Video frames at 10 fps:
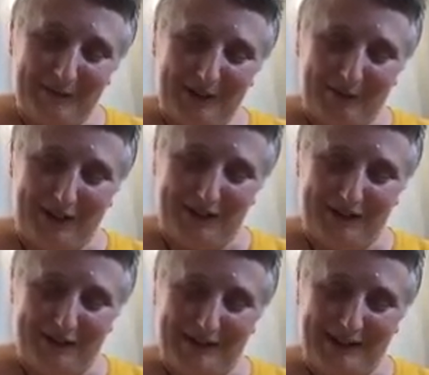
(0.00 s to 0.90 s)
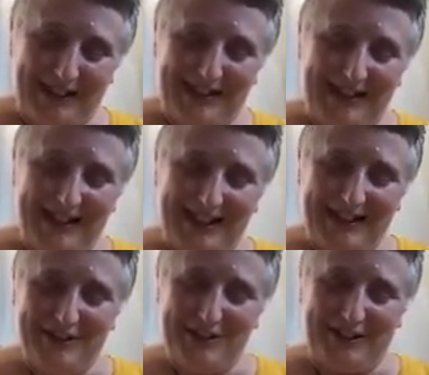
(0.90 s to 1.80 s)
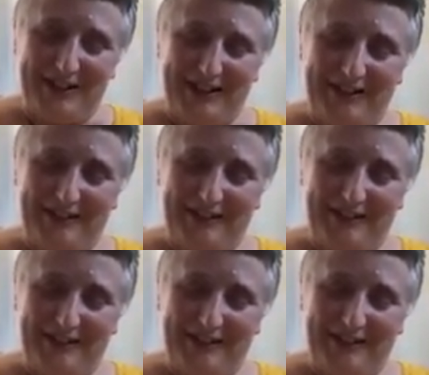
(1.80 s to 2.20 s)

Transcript: we want to see and the energy.